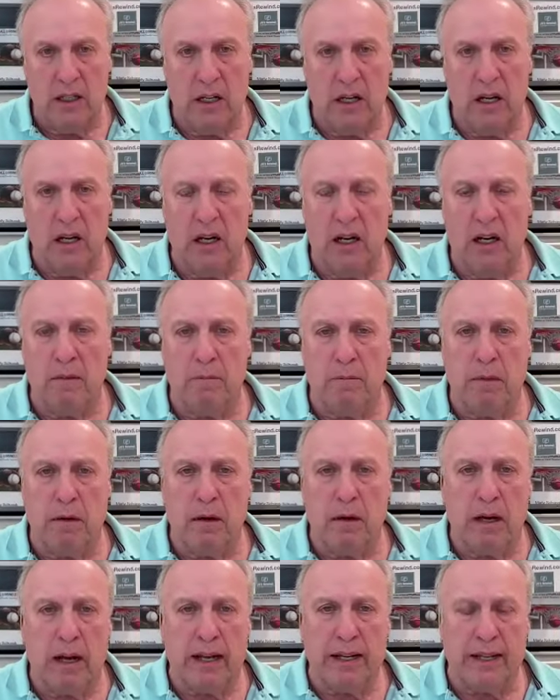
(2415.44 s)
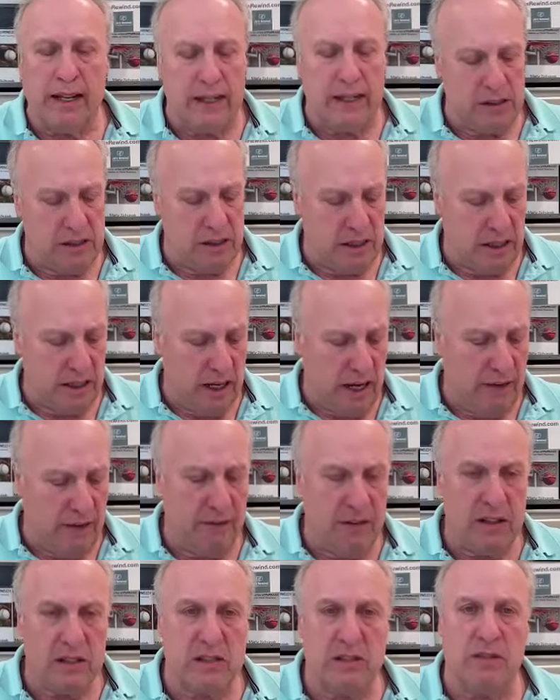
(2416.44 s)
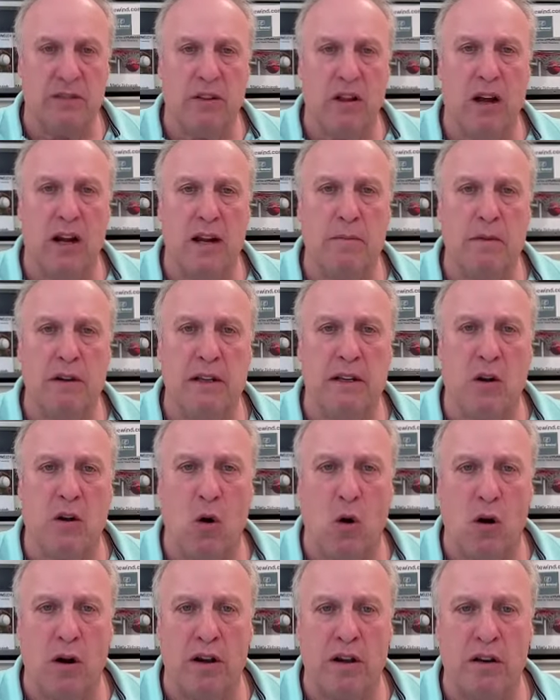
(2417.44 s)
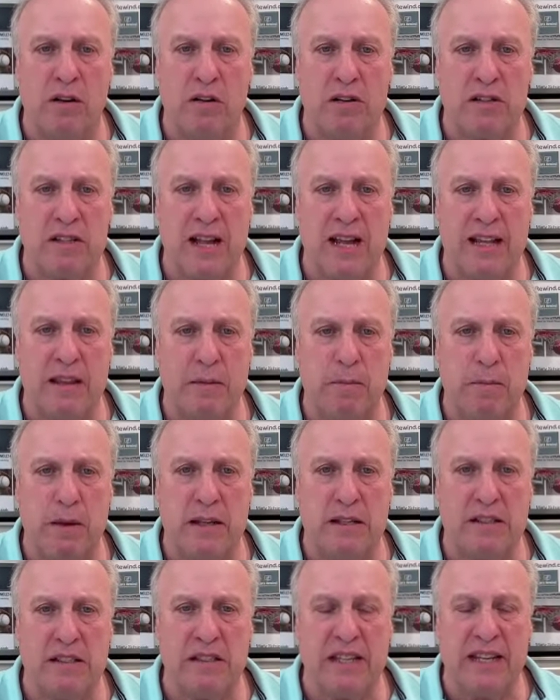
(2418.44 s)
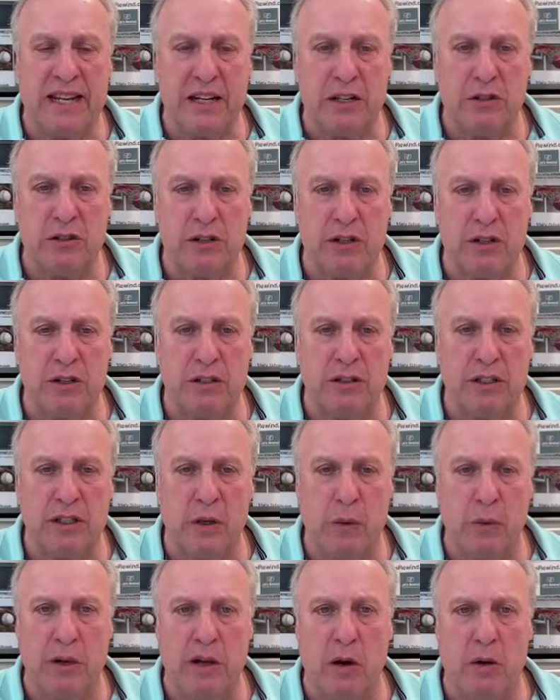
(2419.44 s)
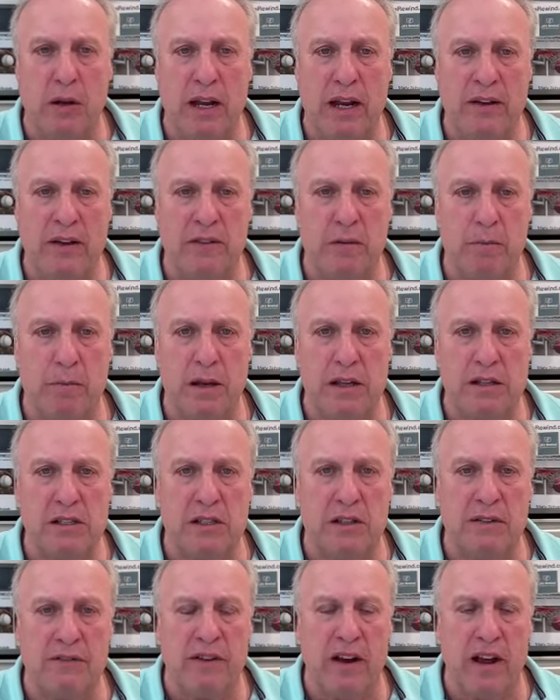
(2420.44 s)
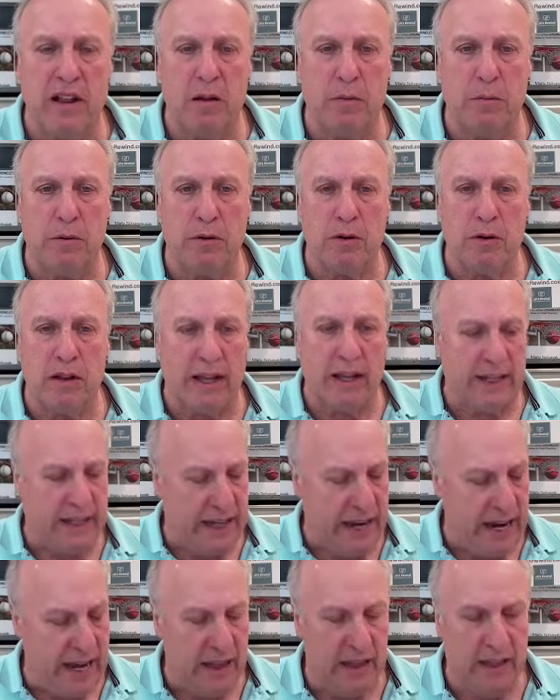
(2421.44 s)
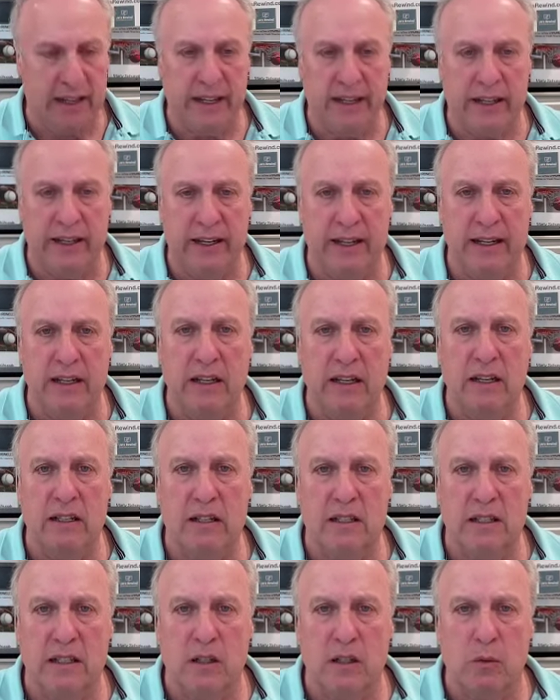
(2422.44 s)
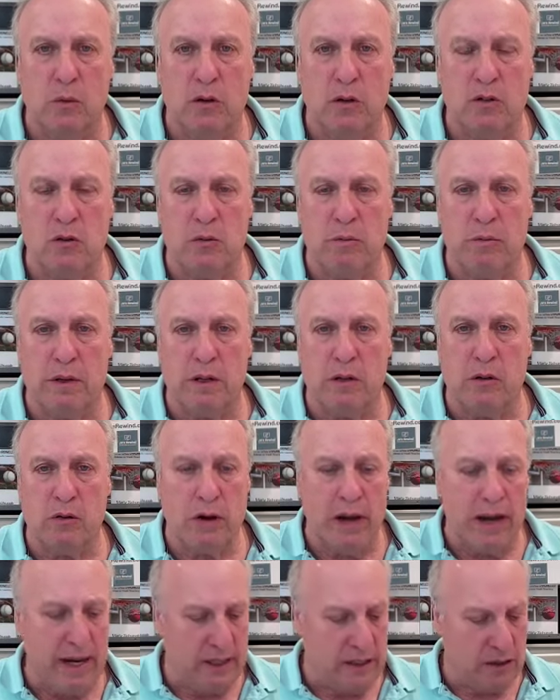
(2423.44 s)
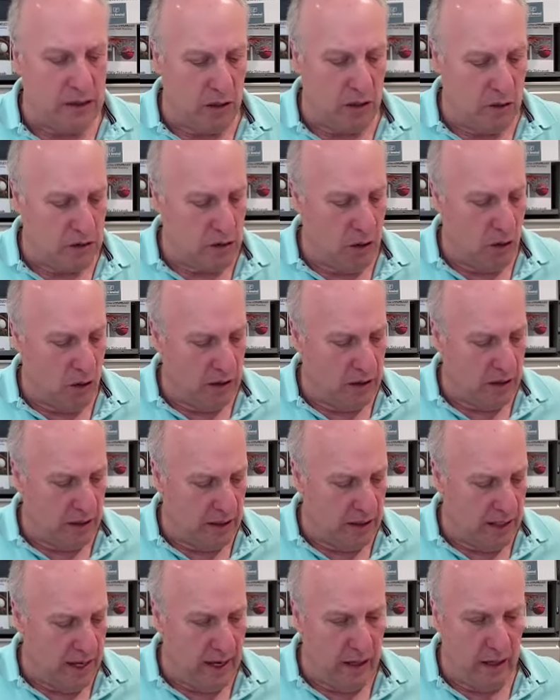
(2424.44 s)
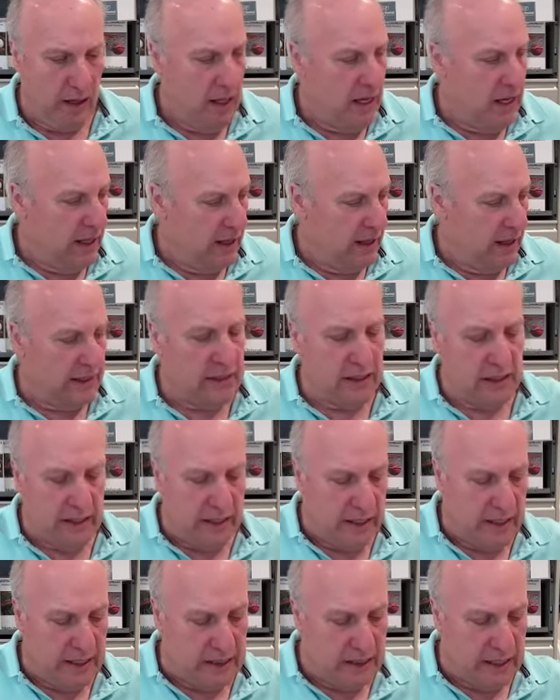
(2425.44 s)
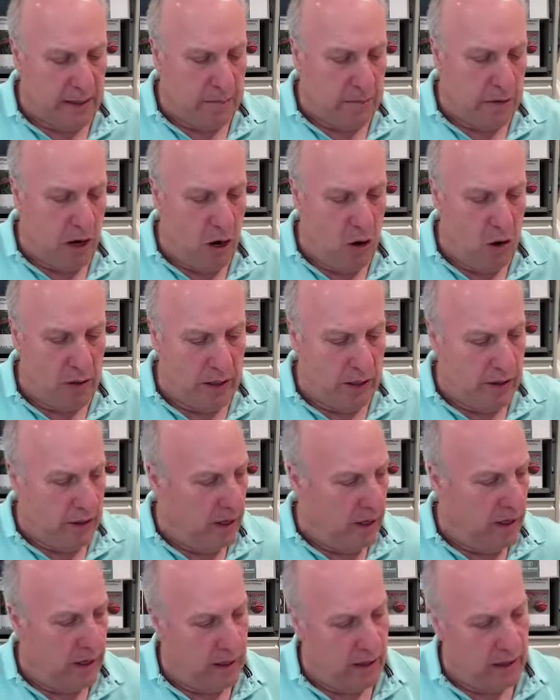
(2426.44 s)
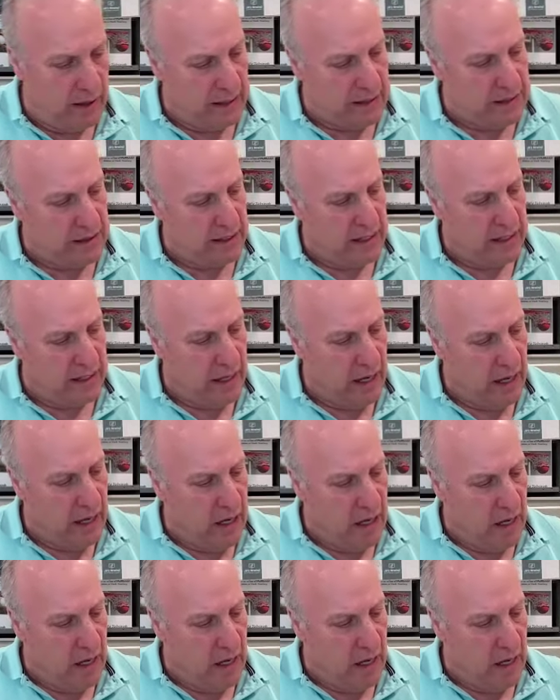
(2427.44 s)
uh, I guess the offensive lineman Carter is not the best teacher. We don't have the best developer like Callahan, which would be great. So it's hard to tell. Let's keep going, and let's see.